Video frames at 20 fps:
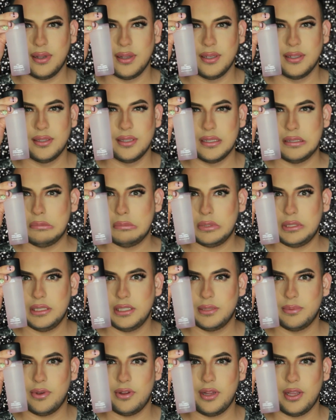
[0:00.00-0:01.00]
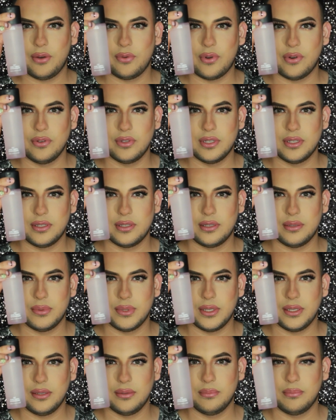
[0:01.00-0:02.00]
it didn't really smell like roses to
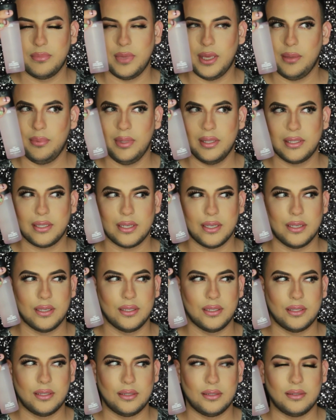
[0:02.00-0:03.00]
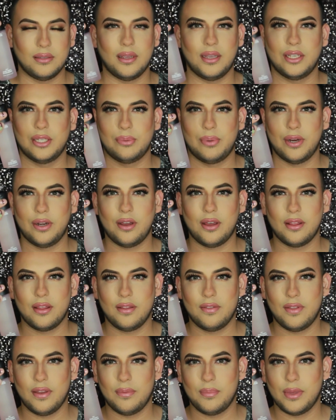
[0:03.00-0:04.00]
me. Maybe it's because I sprayed all
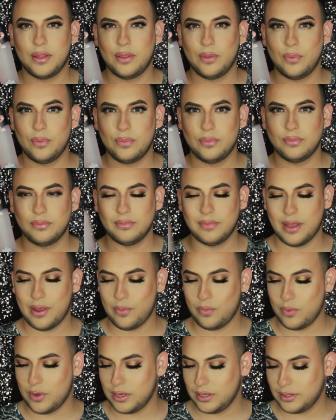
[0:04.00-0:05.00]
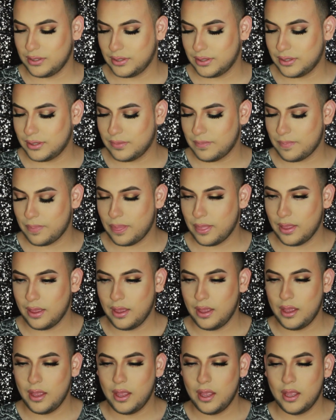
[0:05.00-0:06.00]
of them at once.
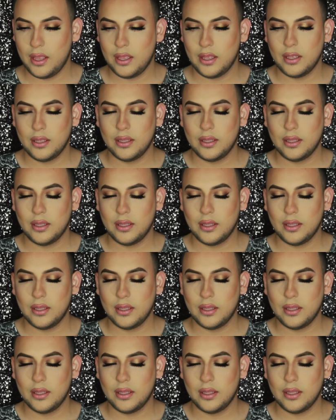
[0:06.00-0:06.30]
And